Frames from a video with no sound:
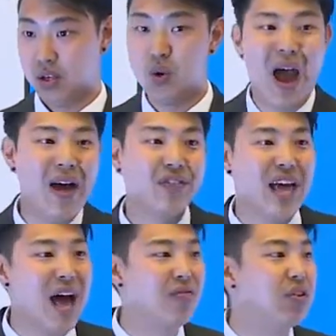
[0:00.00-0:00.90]
You have to
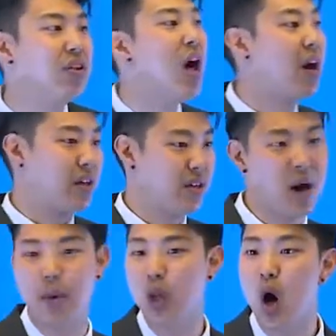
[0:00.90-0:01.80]
have luck
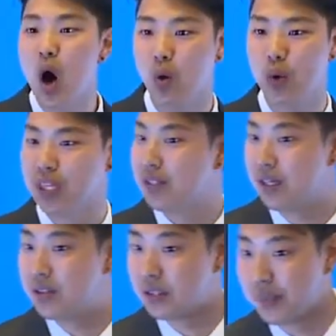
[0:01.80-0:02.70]
come along with the
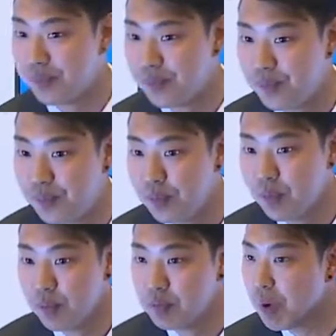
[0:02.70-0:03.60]
system,
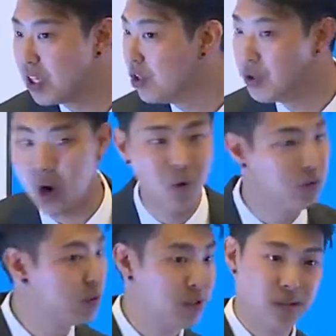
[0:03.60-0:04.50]
but you
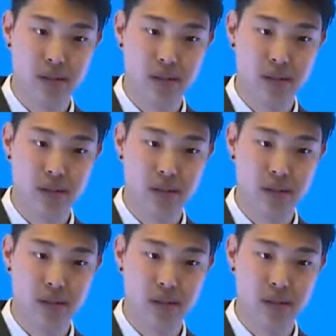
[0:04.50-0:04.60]
don't.